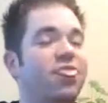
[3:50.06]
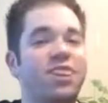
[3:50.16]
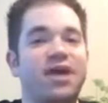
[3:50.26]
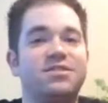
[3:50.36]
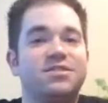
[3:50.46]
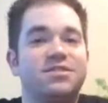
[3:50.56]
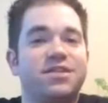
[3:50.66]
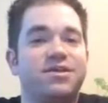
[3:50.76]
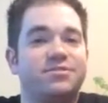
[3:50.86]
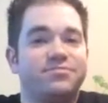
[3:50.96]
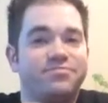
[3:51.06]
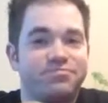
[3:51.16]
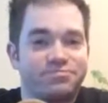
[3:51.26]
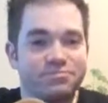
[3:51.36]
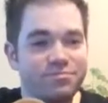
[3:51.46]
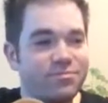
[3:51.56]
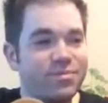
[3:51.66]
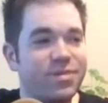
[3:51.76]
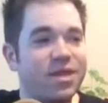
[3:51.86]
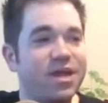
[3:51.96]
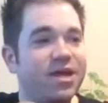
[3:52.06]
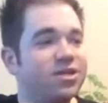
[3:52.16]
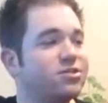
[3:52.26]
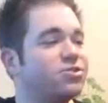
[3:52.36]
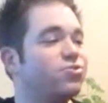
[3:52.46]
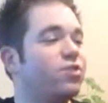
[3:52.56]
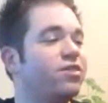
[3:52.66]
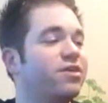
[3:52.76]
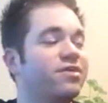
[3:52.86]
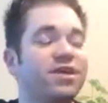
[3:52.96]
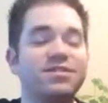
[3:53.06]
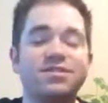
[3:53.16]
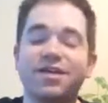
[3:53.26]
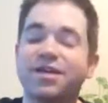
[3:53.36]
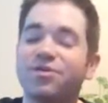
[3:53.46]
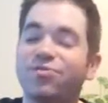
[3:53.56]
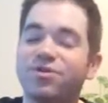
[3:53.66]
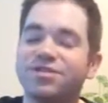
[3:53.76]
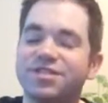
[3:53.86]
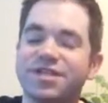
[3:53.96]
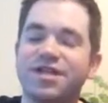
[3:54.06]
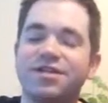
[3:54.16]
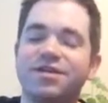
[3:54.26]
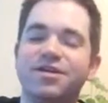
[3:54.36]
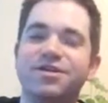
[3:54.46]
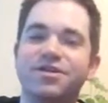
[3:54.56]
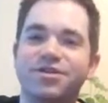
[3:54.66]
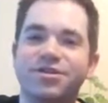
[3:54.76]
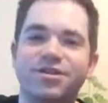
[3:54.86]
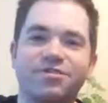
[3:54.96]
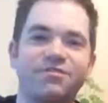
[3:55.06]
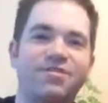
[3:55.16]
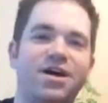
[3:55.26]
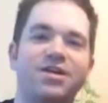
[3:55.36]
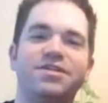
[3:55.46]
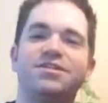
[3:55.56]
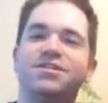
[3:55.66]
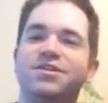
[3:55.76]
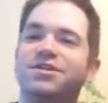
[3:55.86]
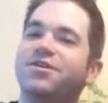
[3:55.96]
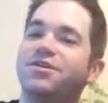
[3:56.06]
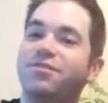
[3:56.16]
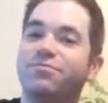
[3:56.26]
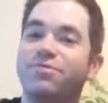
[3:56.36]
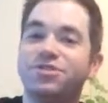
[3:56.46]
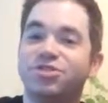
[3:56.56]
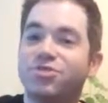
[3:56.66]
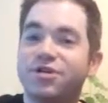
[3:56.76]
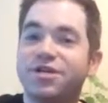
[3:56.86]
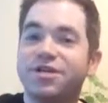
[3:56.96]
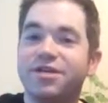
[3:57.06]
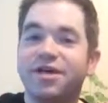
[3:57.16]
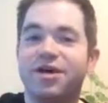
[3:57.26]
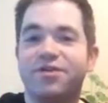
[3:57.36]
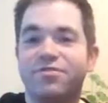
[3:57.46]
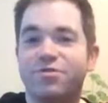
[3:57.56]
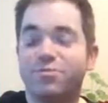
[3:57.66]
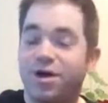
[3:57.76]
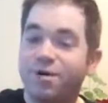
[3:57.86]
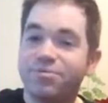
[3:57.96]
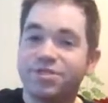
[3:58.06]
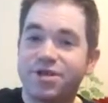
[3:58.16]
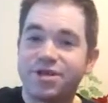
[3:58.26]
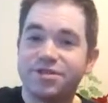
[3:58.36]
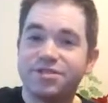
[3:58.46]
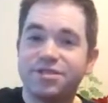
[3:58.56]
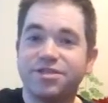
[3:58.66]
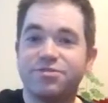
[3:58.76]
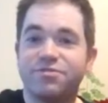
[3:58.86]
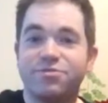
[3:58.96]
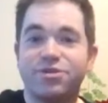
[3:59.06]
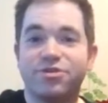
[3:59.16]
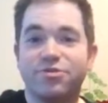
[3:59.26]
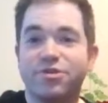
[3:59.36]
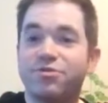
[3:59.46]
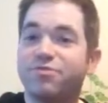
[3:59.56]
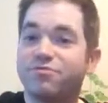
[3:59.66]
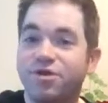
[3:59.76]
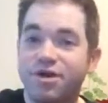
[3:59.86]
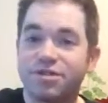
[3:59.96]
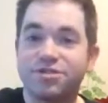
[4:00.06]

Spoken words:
That's a scale. And within that scale, once again, you're going to find the majority of the pop songs that you're familiar with, or rock